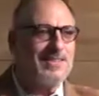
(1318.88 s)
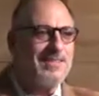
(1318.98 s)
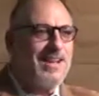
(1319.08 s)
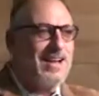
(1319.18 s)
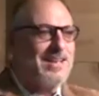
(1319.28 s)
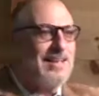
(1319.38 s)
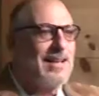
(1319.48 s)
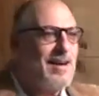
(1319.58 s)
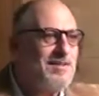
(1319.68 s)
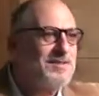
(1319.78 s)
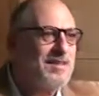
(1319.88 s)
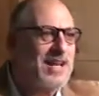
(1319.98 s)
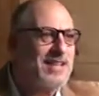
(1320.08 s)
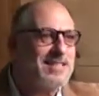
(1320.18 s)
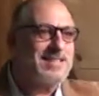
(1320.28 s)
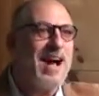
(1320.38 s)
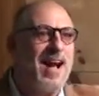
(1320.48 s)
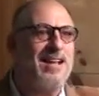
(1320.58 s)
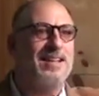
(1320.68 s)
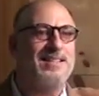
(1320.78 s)
they're like, yeah, it's like
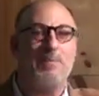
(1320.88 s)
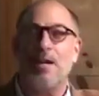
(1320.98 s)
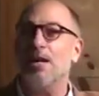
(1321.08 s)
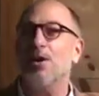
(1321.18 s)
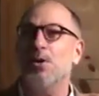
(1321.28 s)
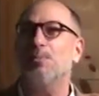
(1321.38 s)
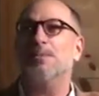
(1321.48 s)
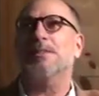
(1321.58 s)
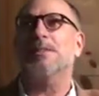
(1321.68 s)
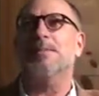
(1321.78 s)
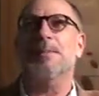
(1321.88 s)
silent. I'm like, oops.